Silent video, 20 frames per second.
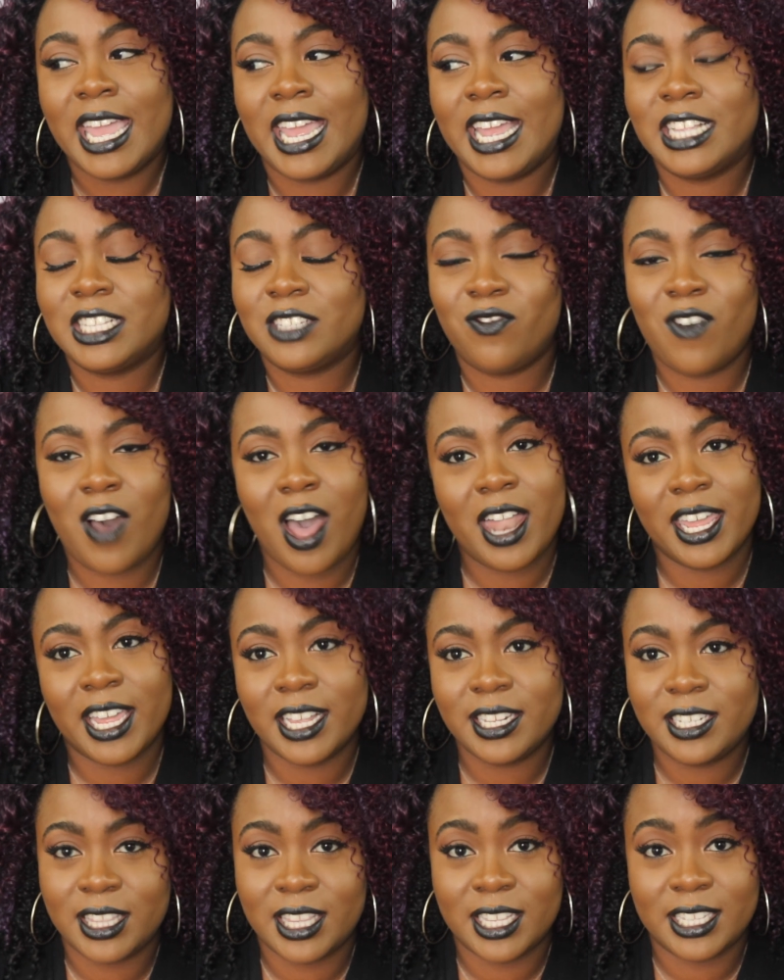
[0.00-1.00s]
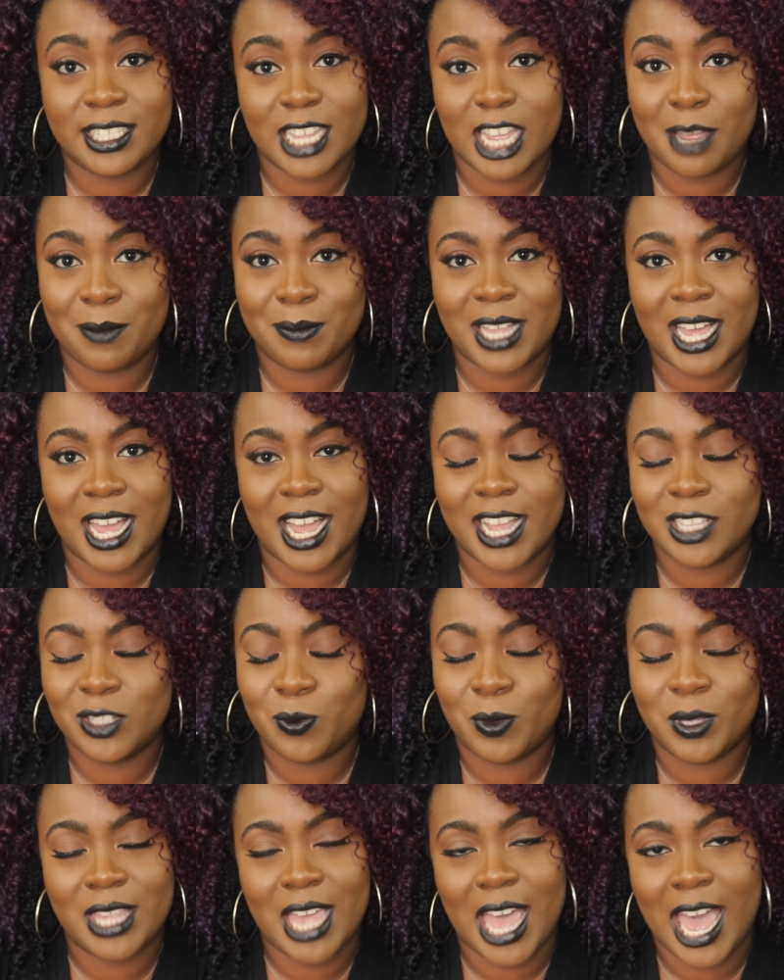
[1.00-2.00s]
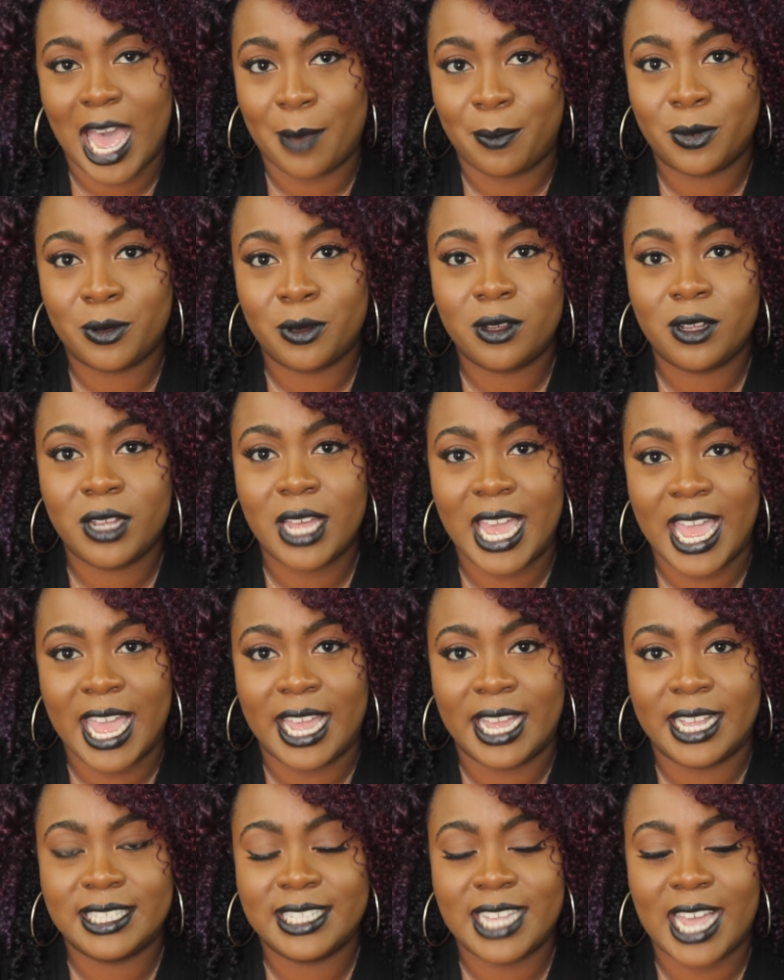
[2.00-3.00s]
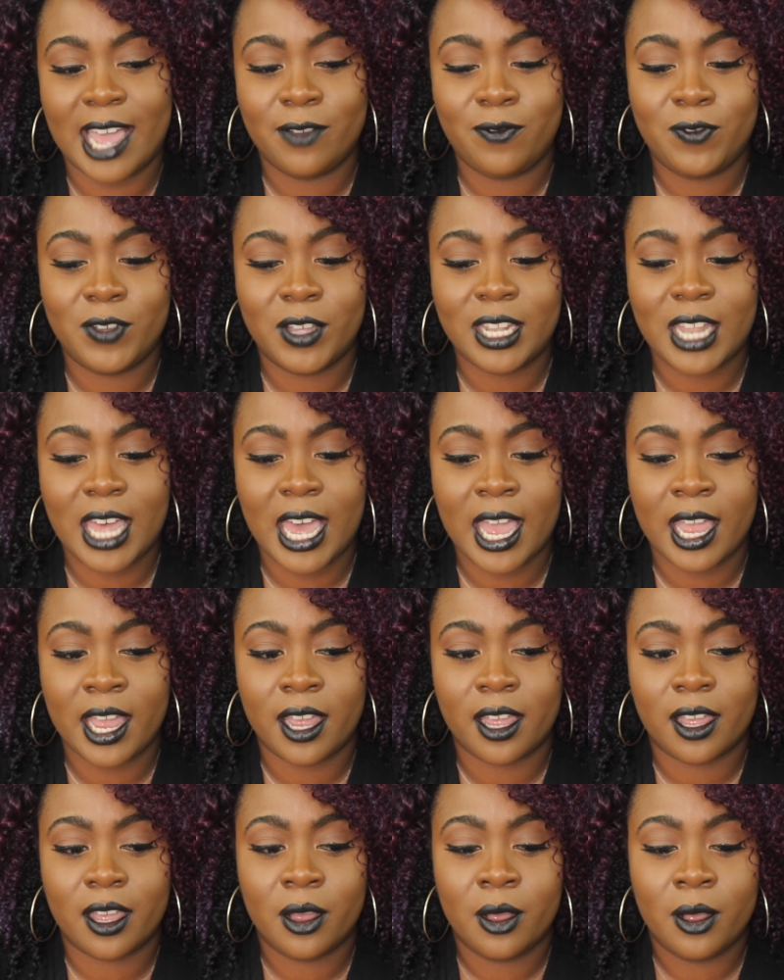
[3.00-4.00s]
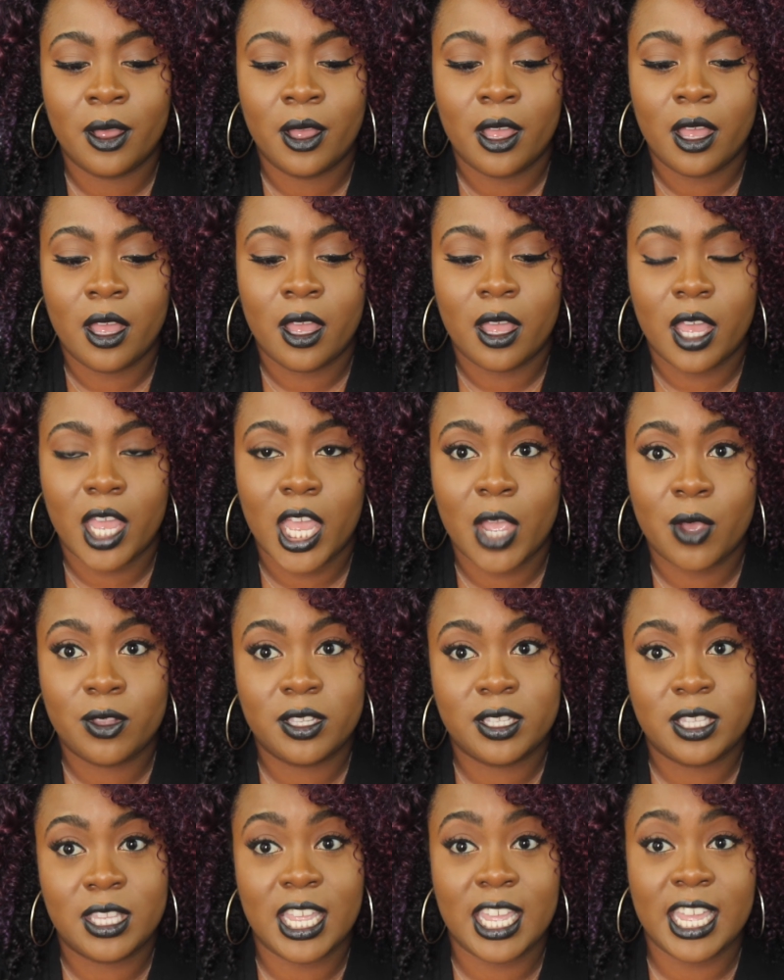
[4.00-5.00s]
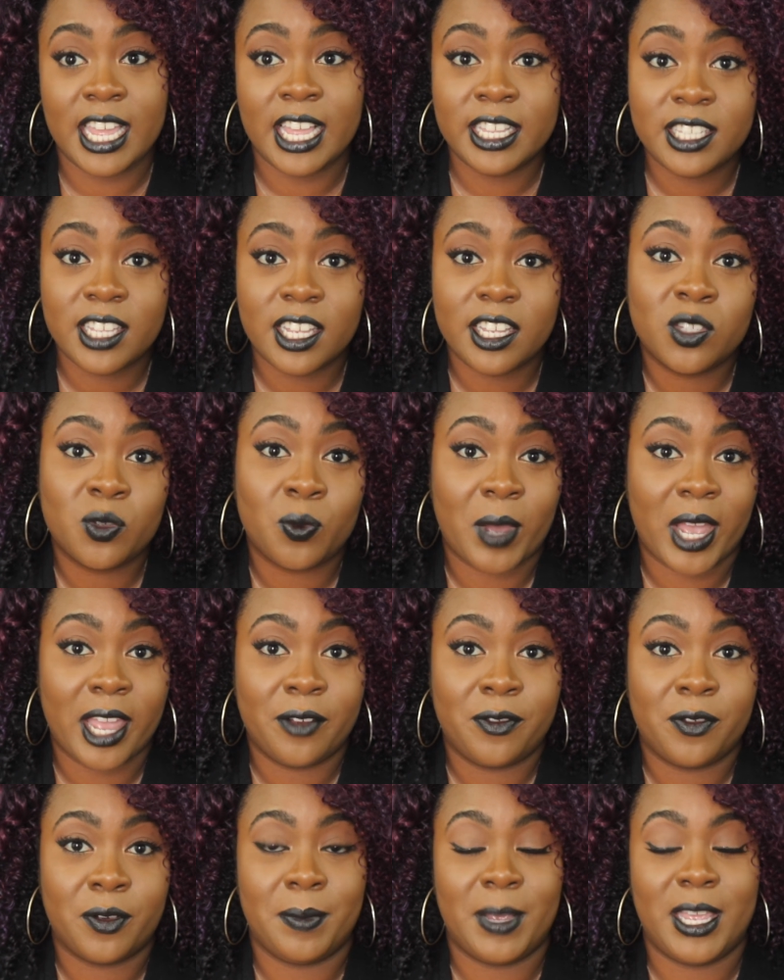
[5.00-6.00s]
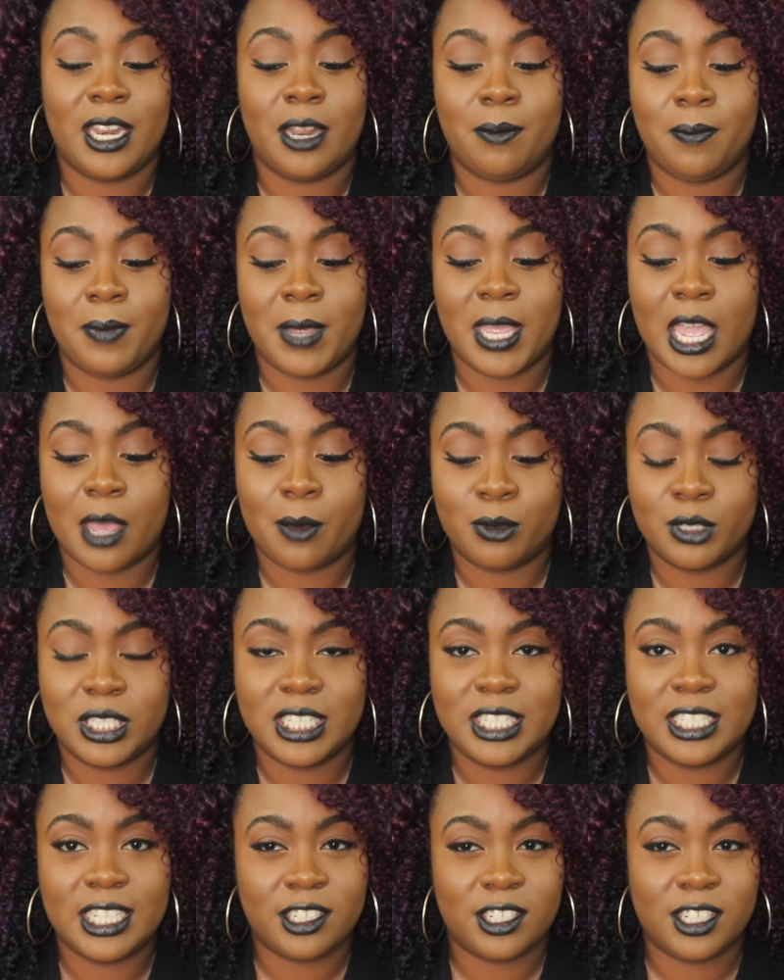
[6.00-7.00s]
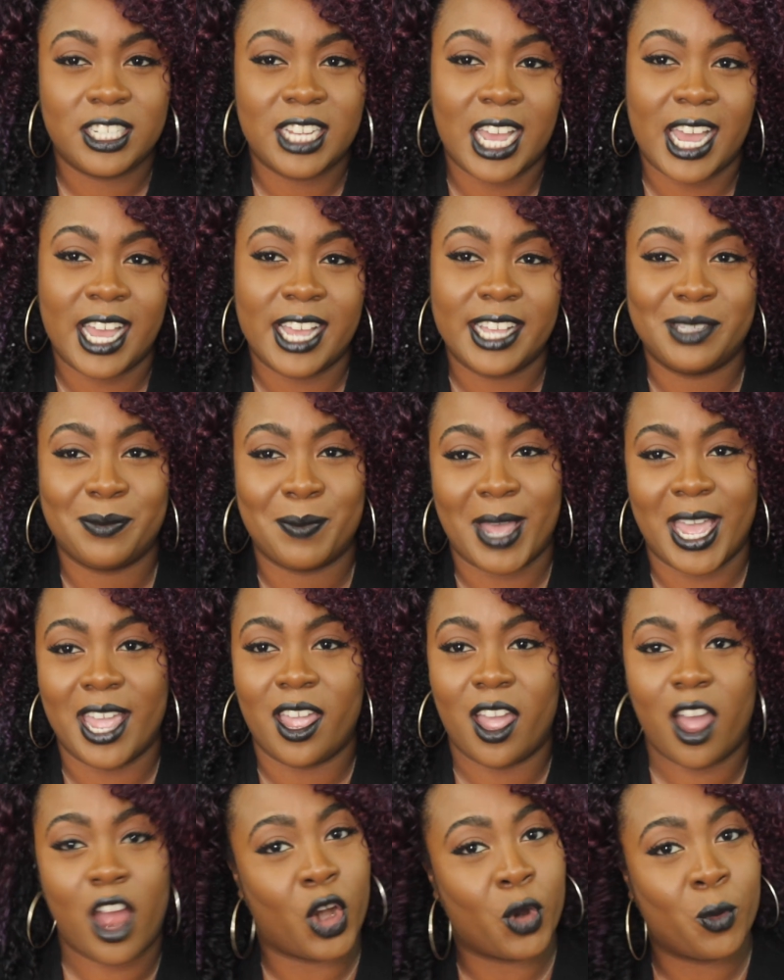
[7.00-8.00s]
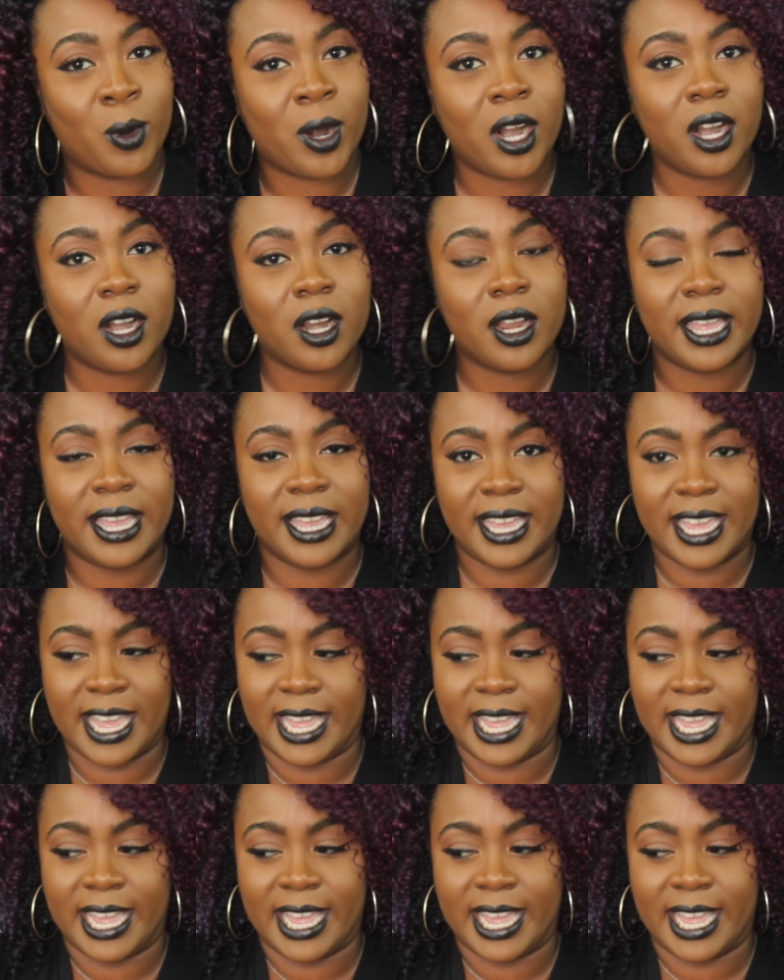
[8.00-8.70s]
It's falling into the same lines with the Apple, and I feel like it's the easiest way for me to be able to digitize my artwork.